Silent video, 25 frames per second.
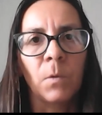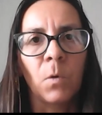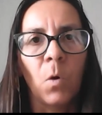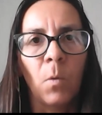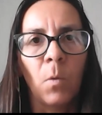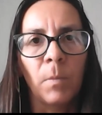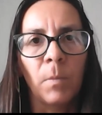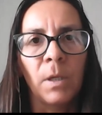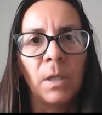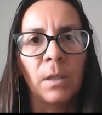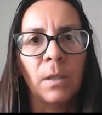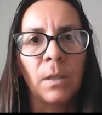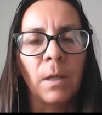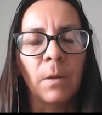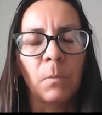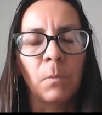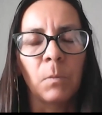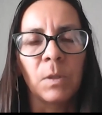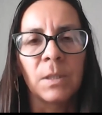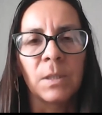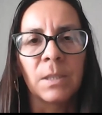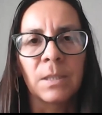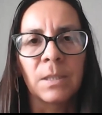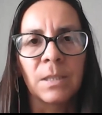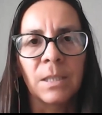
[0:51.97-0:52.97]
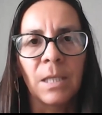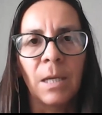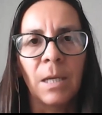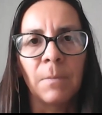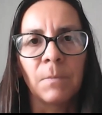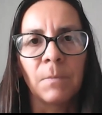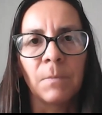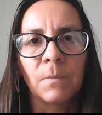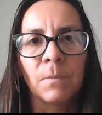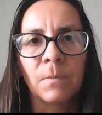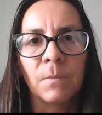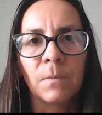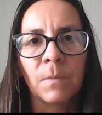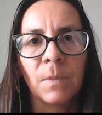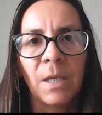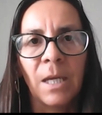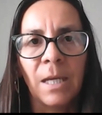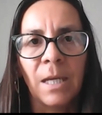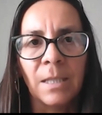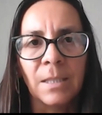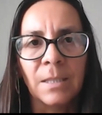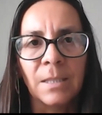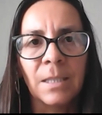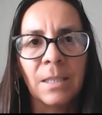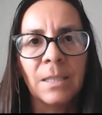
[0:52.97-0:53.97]
coming like with the same
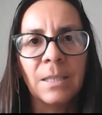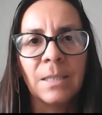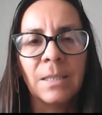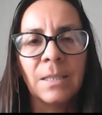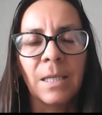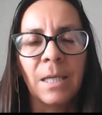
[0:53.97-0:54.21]
cases.